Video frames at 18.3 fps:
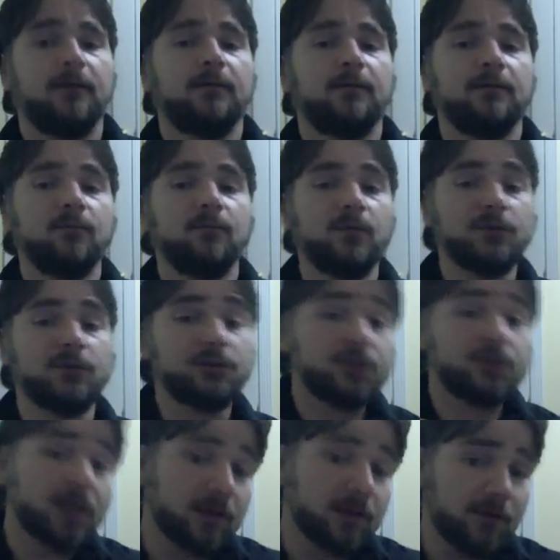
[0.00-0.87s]
which
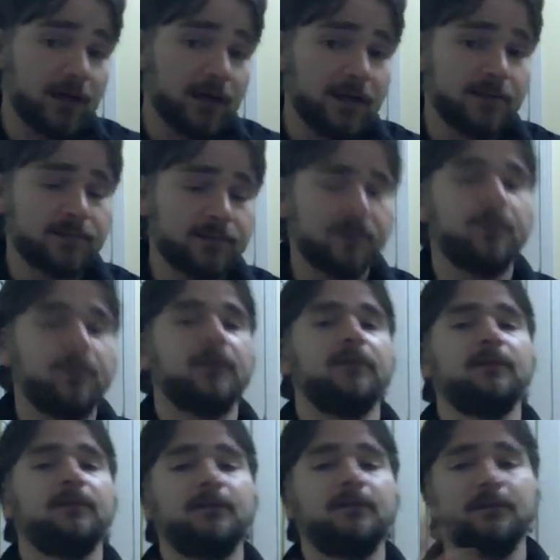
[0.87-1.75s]
generates something
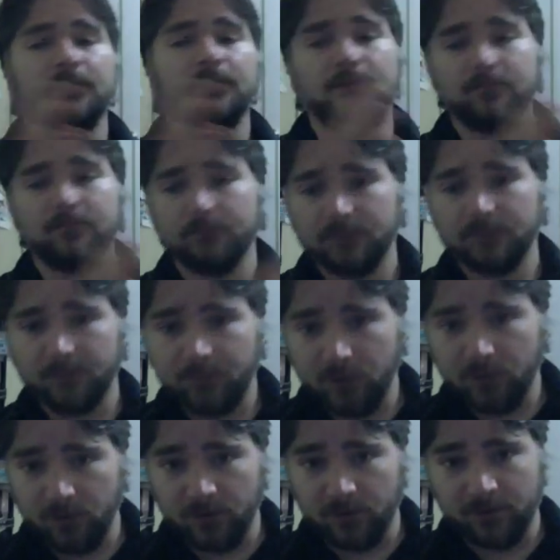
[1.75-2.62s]
that the
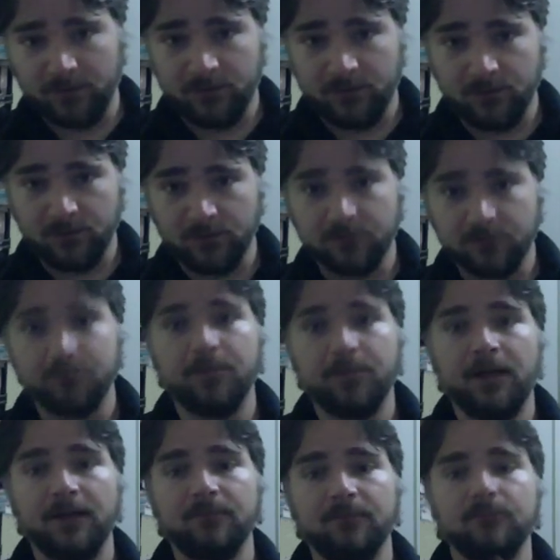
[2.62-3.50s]
computer can use,
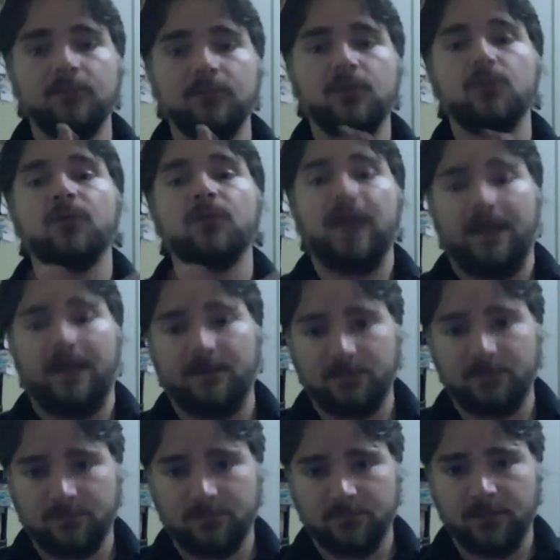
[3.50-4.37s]
but you can't
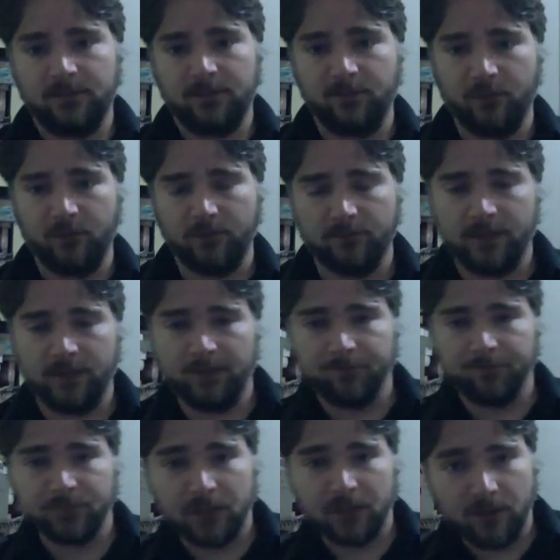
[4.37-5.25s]
anymore,
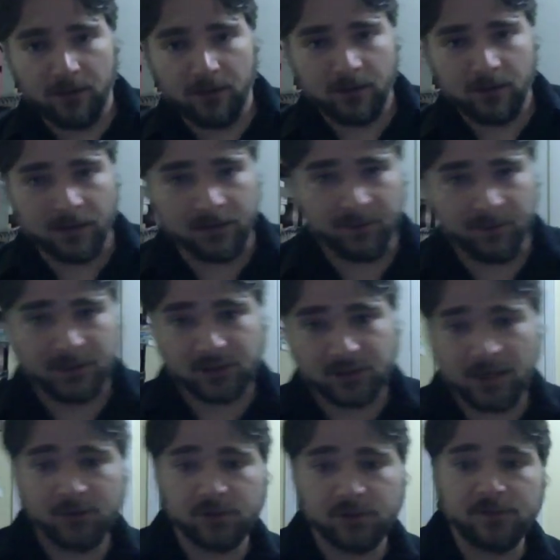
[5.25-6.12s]
right? And to make
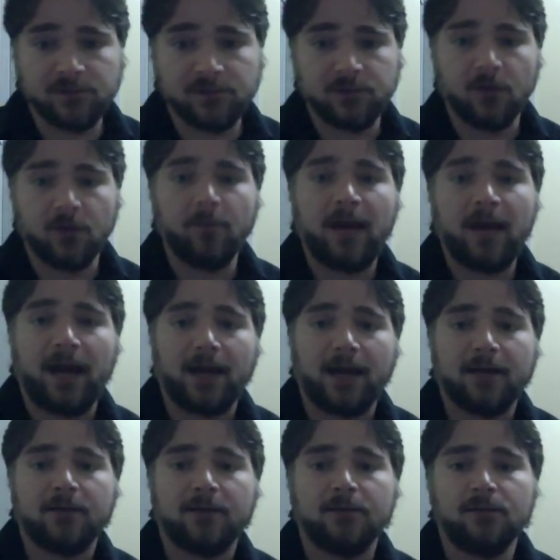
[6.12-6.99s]
changes, you go
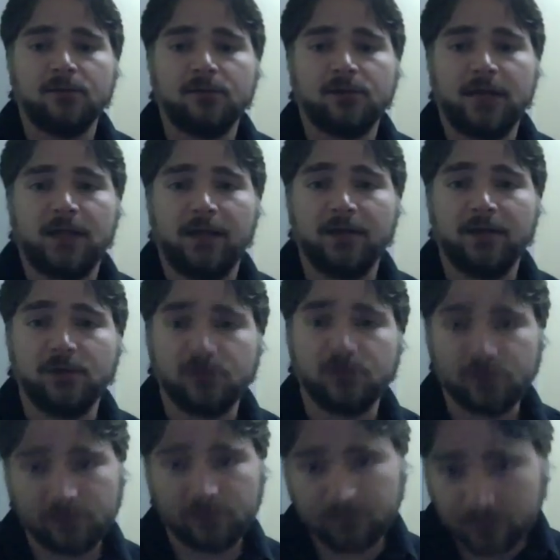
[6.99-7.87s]
back, you
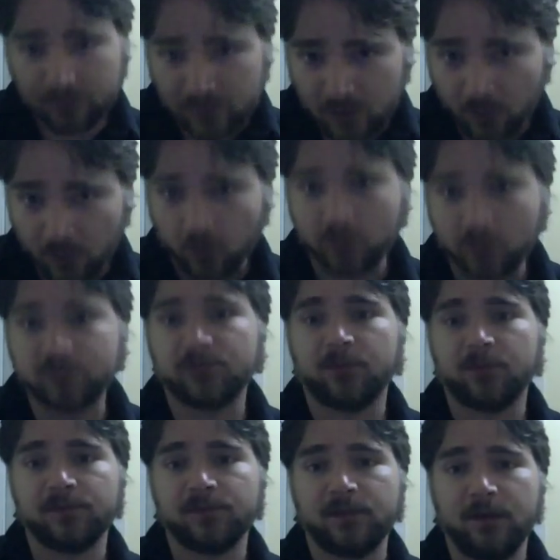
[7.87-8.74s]
change your
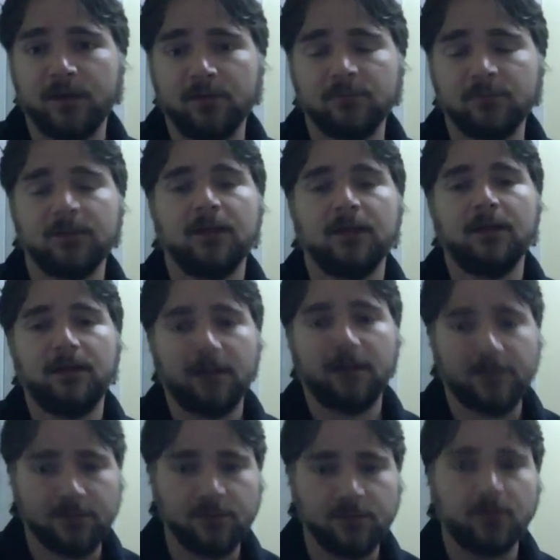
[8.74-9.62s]
source code,
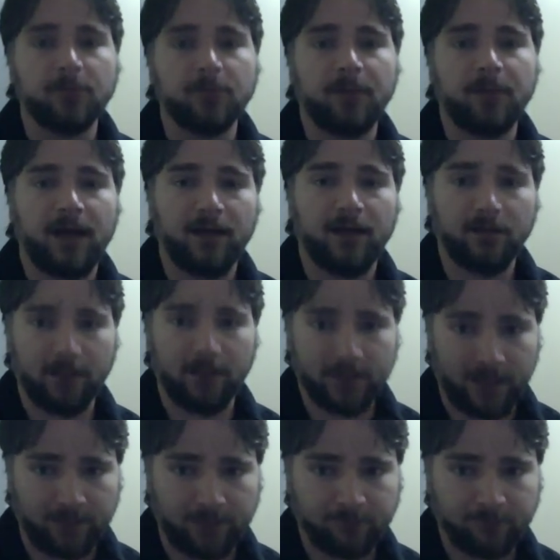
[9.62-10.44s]
and then you compile again.